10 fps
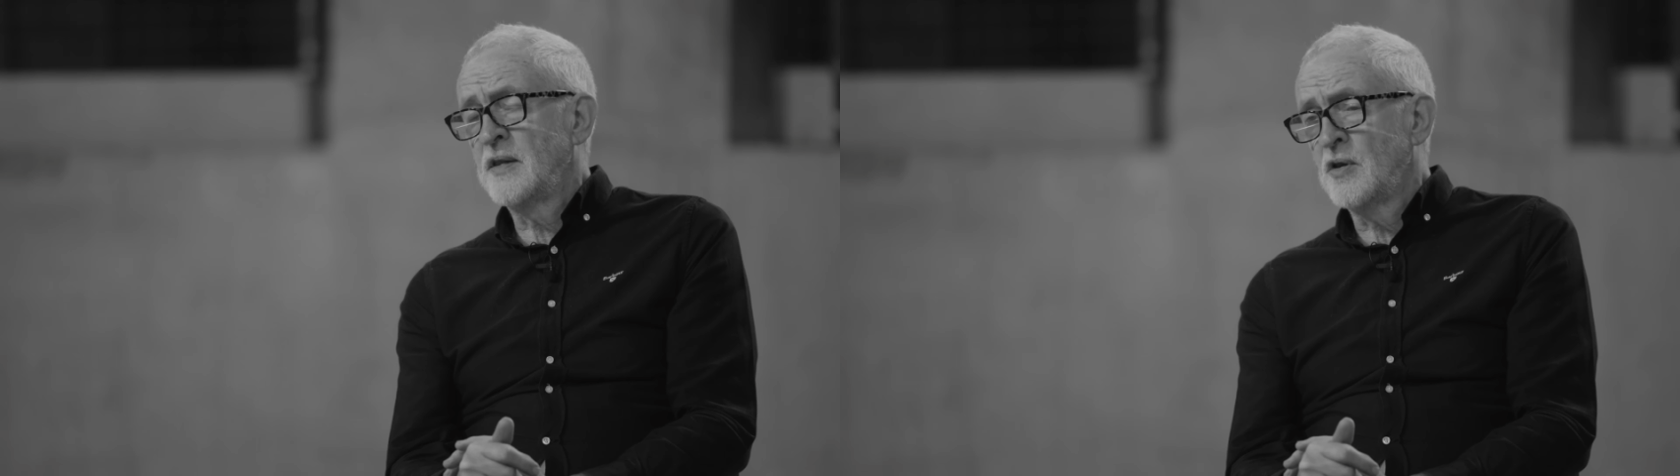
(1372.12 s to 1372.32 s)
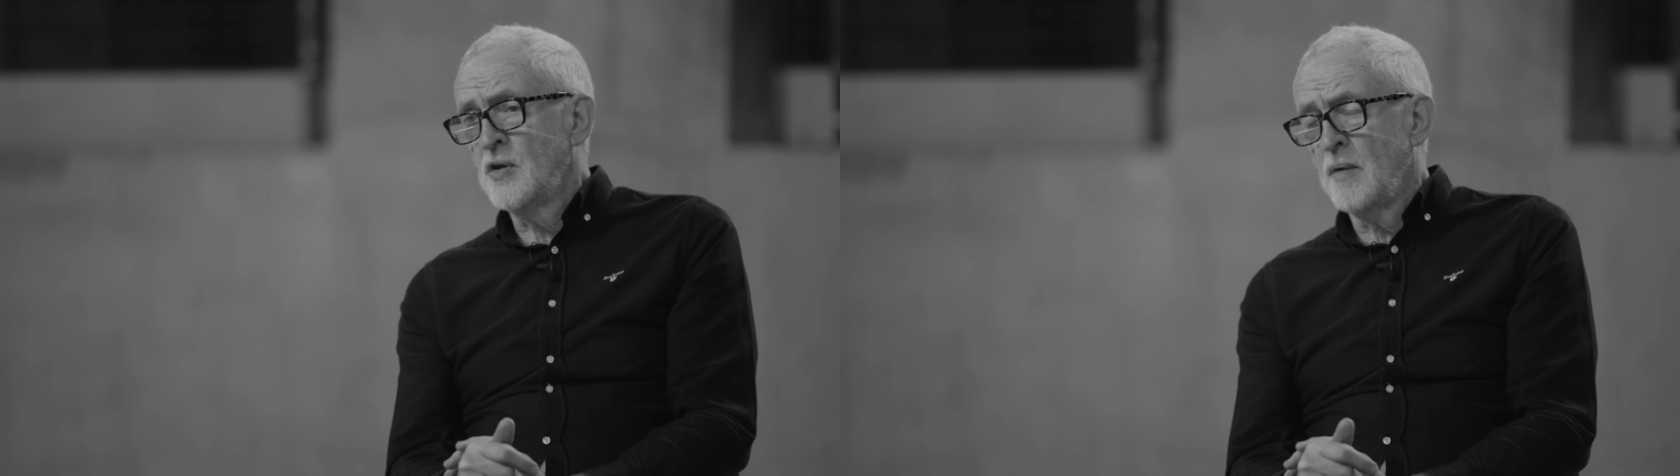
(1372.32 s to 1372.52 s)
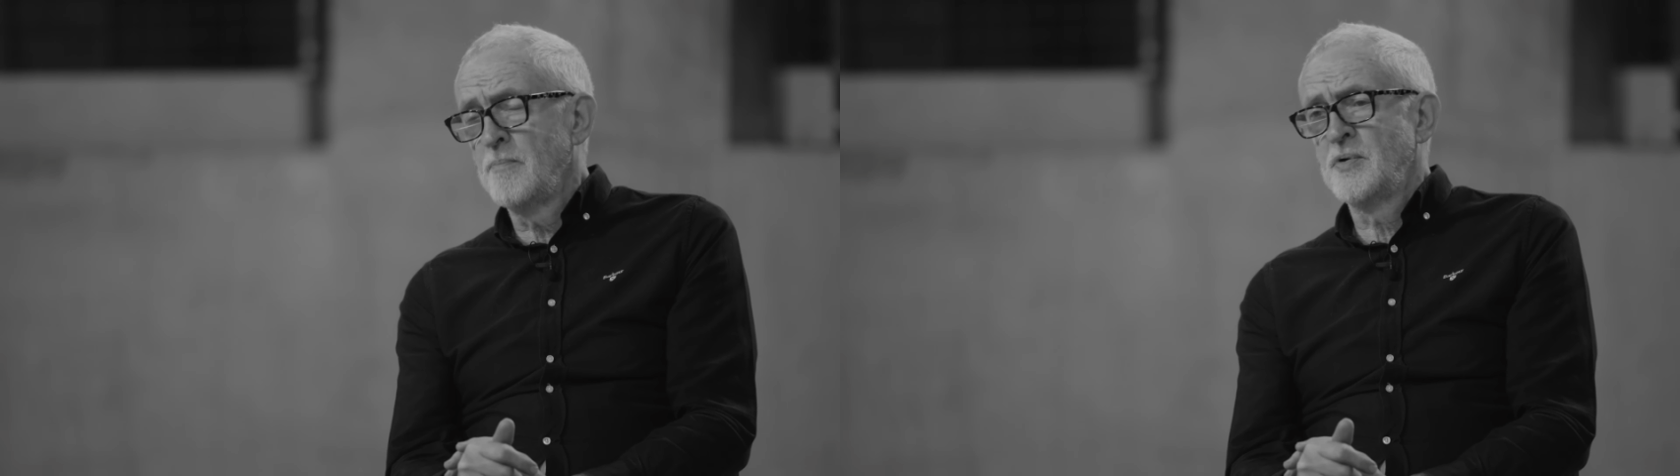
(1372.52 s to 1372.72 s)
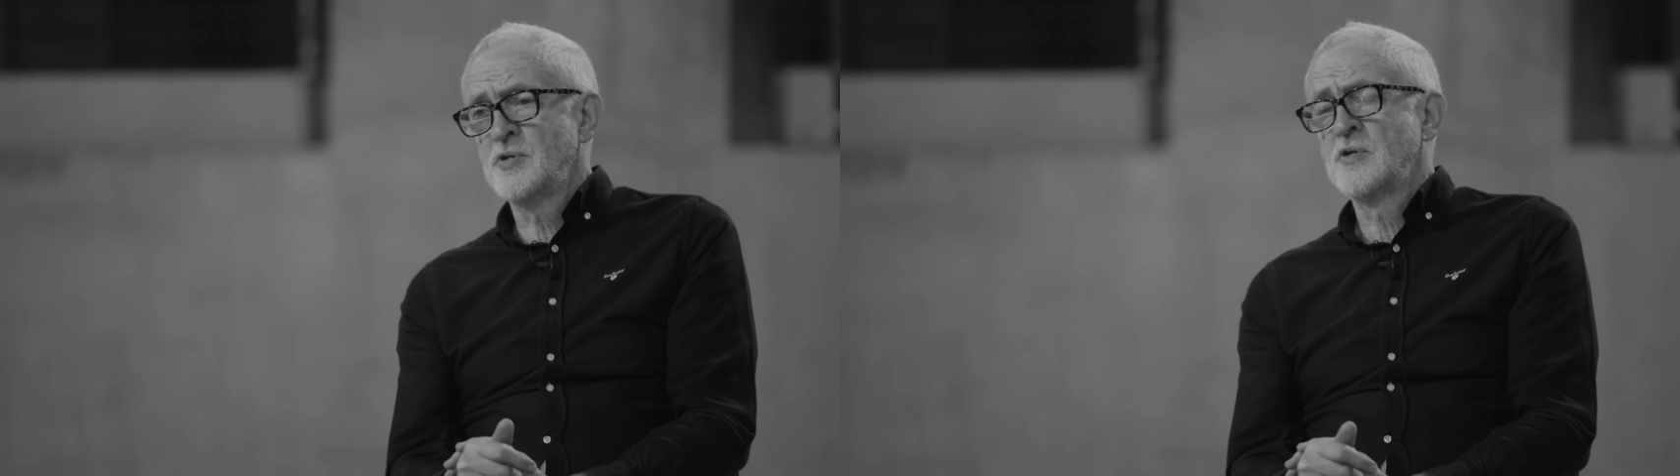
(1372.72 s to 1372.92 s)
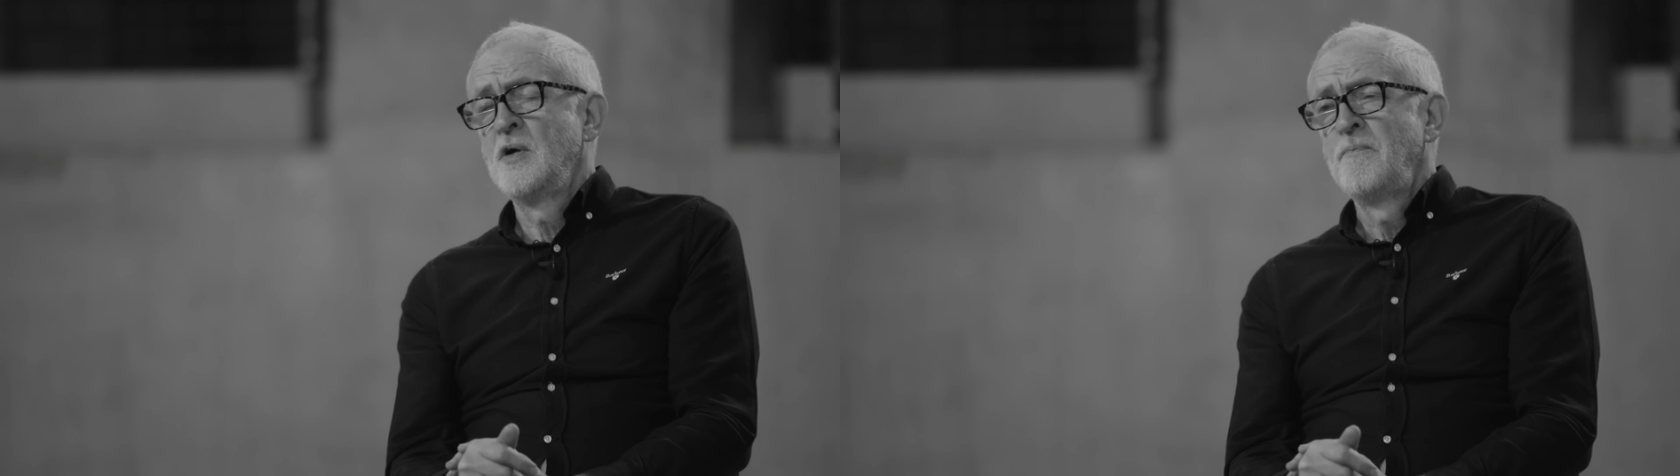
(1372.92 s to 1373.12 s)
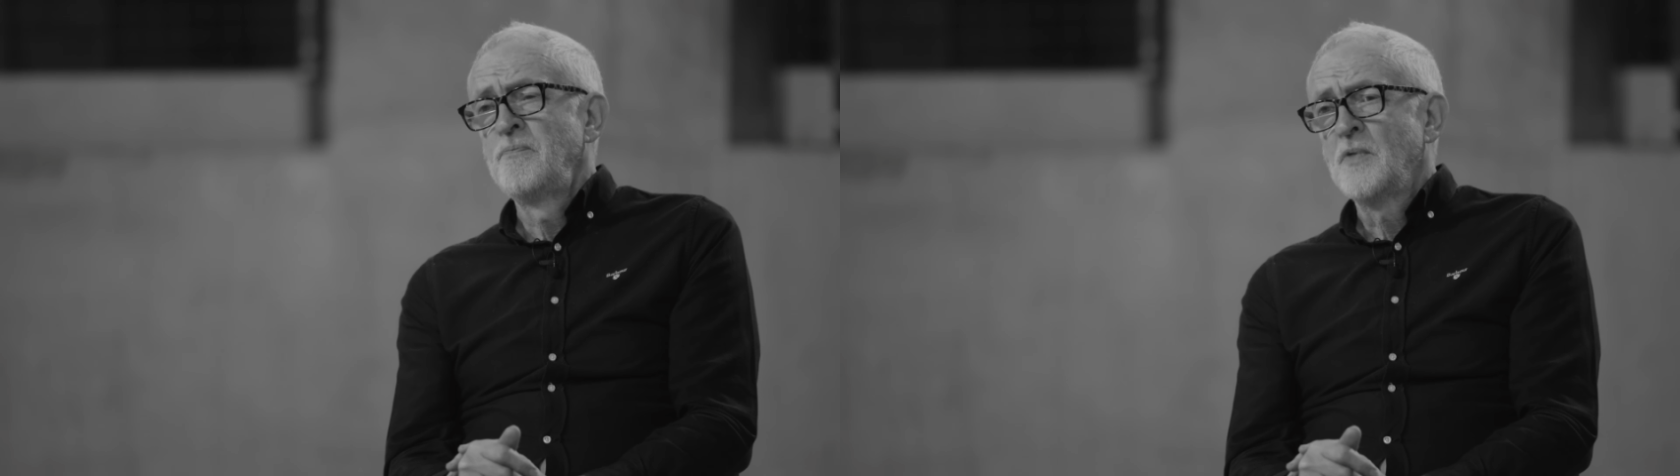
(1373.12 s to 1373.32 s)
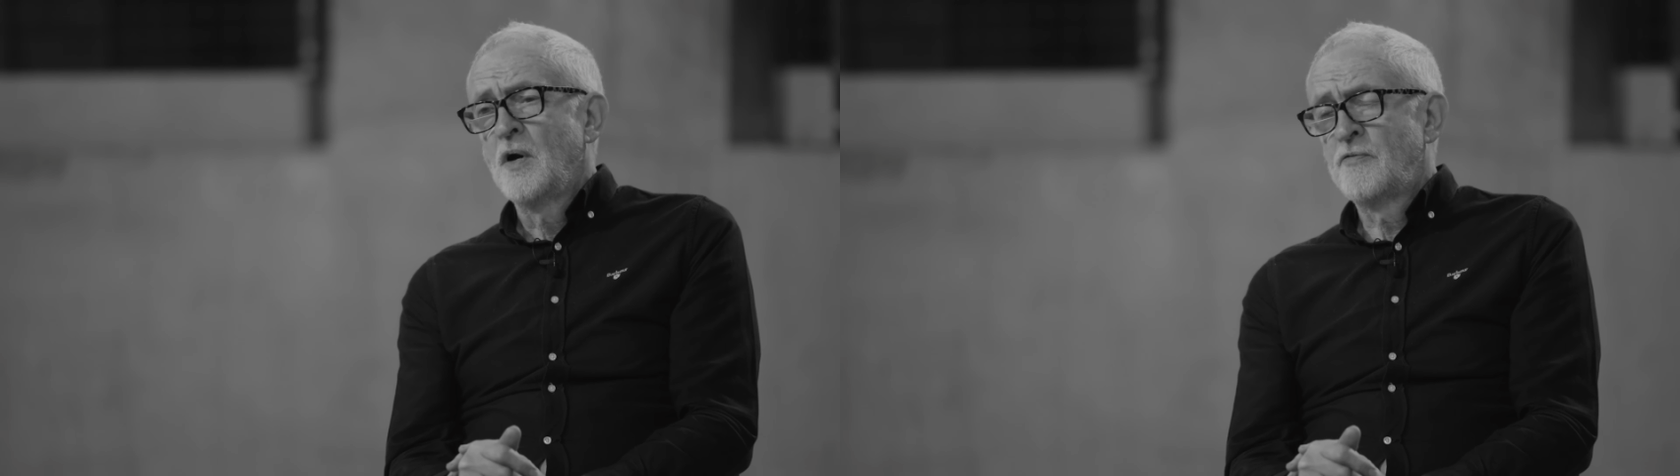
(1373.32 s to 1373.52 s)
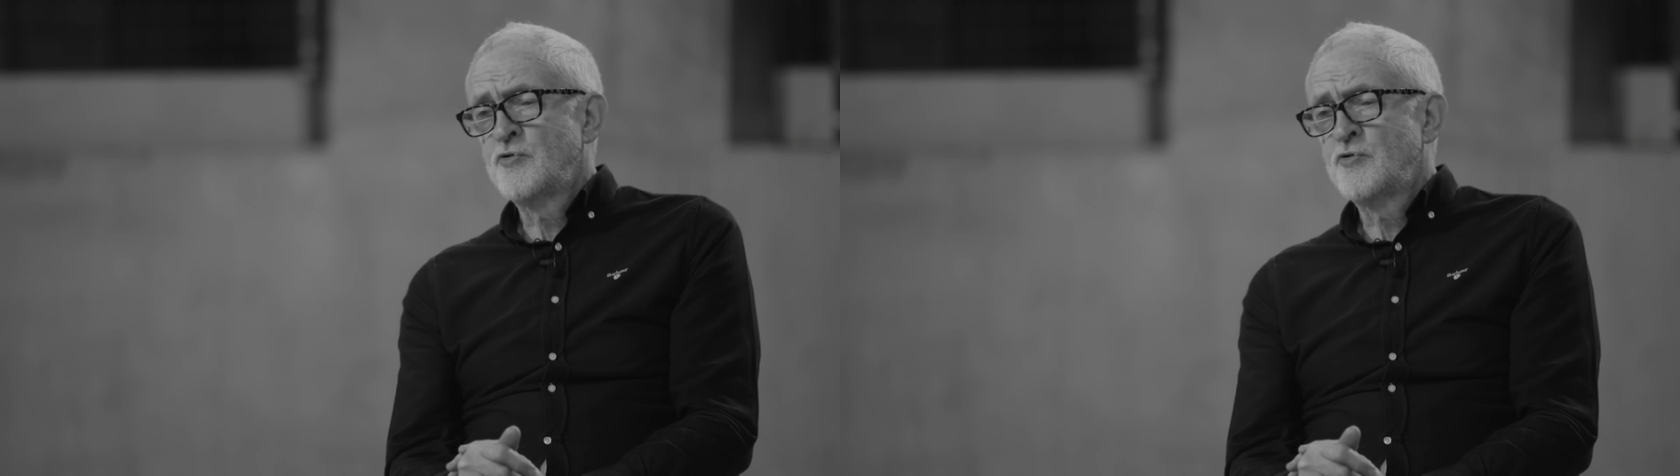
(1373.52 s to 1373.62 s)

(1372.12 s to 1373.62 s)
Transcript: And the numbers of